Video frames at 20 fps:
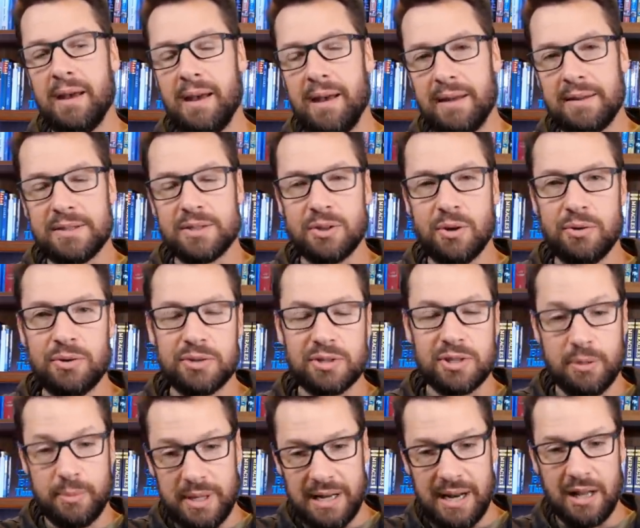And so there's
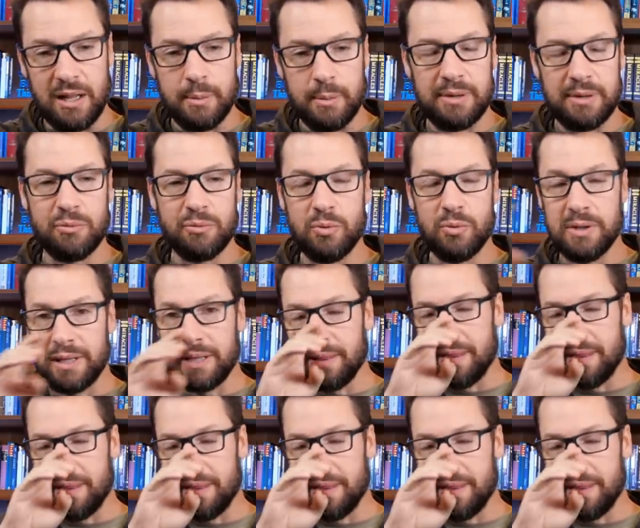going to be an element of ruling